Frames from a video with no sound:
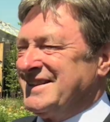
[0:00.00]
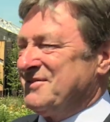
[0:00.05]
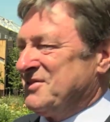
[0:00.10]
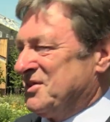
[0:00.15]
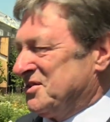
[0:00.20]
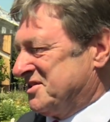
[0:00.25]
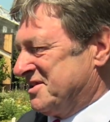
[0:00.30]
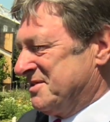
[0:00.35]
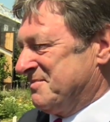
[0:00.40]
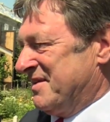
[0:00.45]
I've
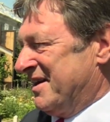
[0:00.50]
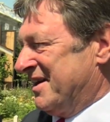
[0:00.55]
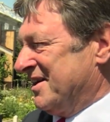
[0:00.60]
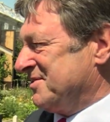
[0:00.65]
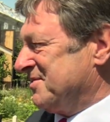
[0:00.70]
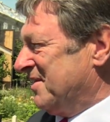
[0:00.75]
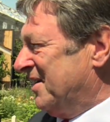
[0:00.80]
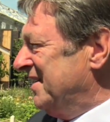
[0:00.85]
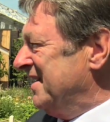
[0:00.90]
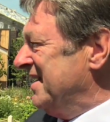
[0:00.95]
got some there as
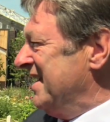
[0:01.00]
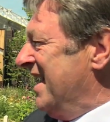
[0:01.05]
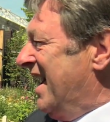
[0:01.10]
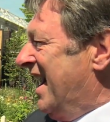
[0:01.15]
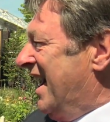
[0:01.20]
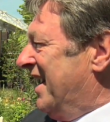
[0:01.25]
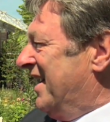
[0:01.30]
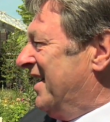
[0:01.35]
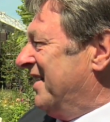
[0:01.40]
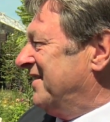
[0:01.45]
well.
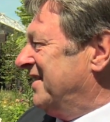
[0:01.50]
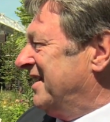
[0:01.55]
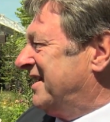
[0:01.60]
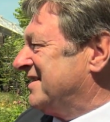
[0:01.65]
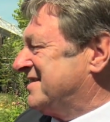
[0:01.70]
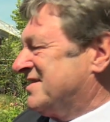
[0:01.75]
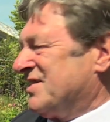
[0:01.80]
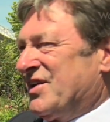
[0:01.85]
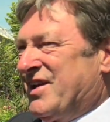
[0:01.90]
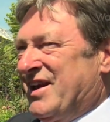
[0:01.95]
Um, little
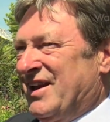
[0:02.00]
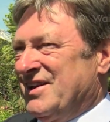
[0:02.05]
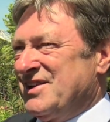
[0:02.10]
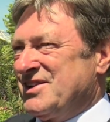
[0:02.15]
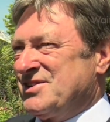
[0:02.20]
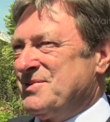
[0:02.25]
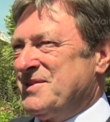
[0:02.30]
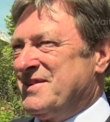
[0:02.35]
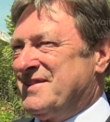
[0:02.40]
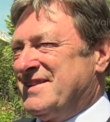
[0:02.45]

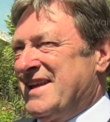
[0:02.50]
succulents with